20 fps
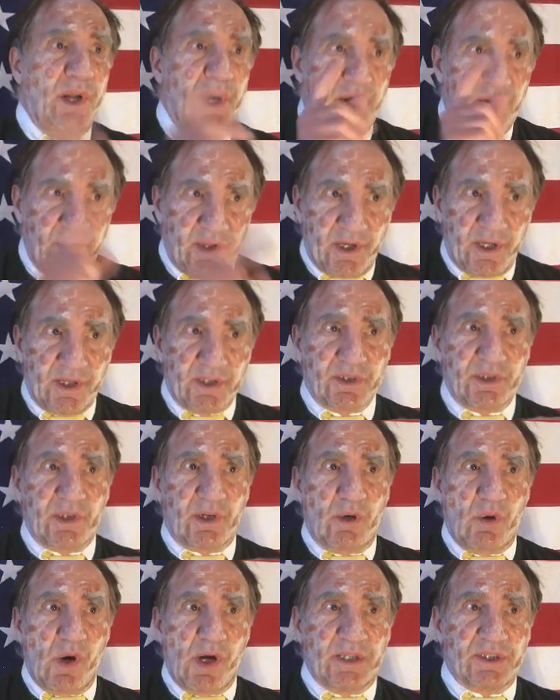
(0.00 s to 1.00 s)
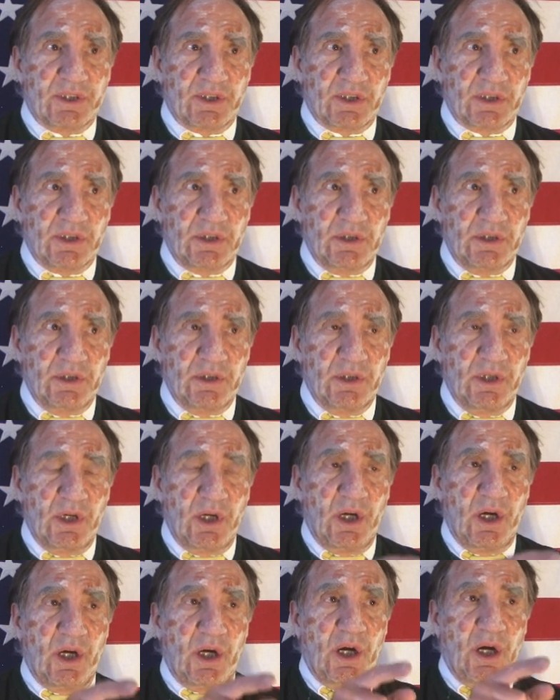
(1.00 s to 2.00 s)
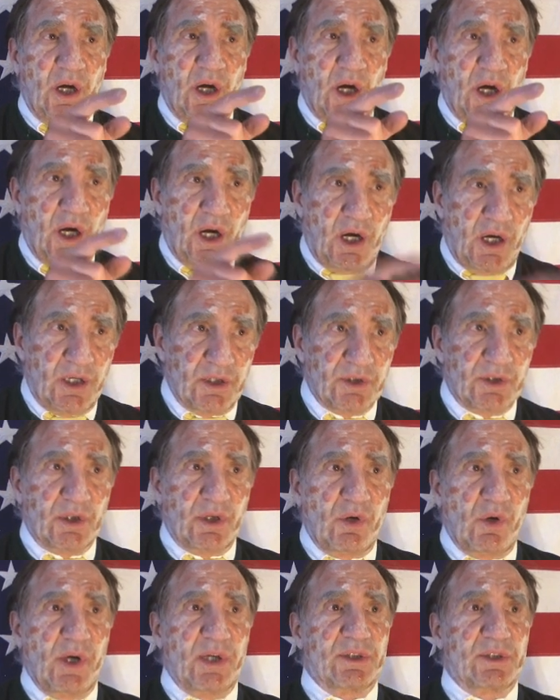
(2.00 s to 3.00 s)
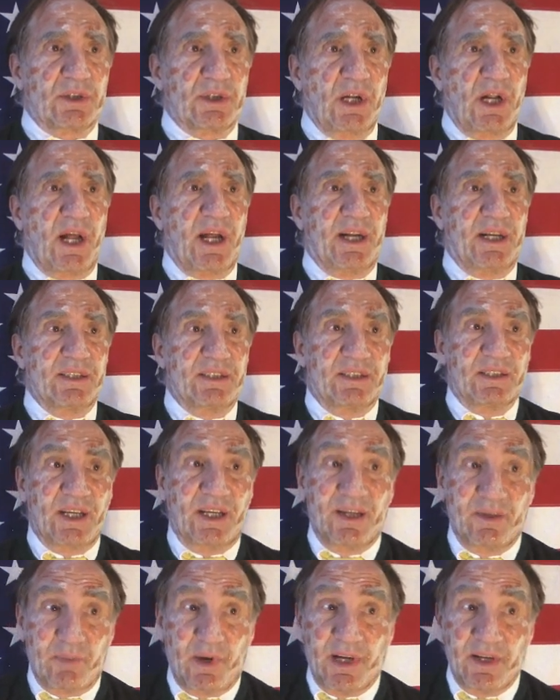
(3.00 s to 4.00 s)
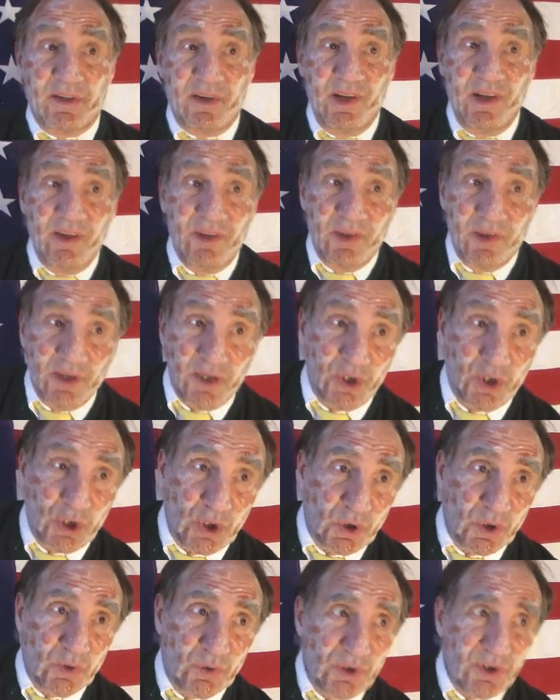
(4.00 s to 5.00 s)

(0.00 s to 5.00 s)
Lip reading: Now there's a question. There's a question I can sink my teeth into.